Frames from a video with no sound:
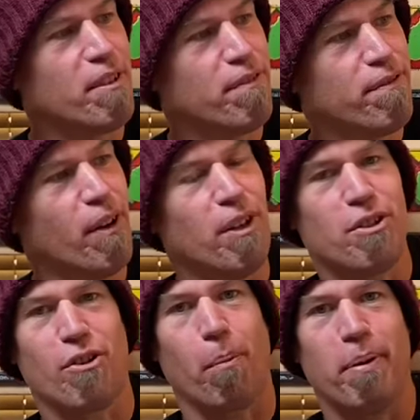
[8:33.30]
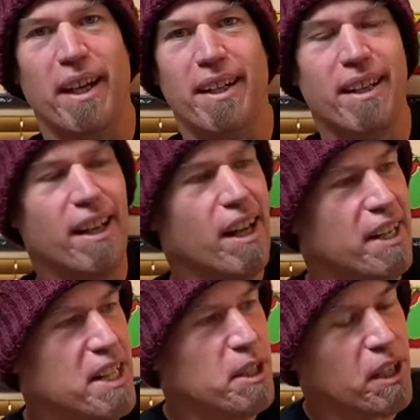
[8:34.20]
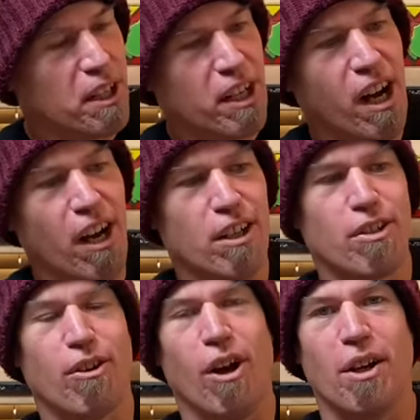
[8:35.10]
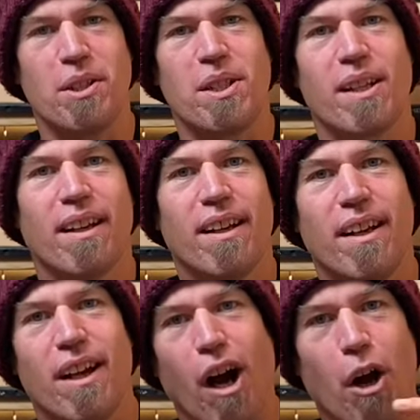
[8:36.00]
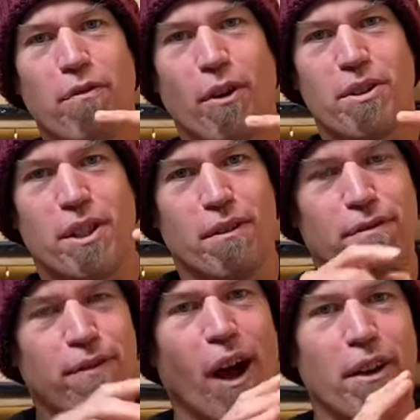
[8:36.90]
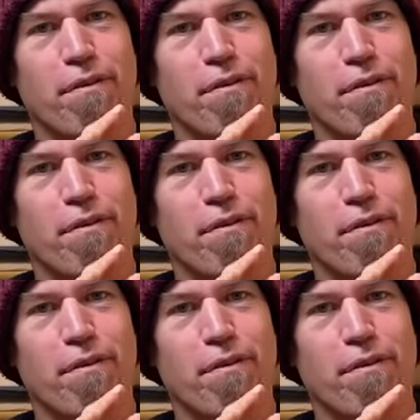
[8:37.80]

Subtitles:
foot drop in, and then you can cut across over onto the 5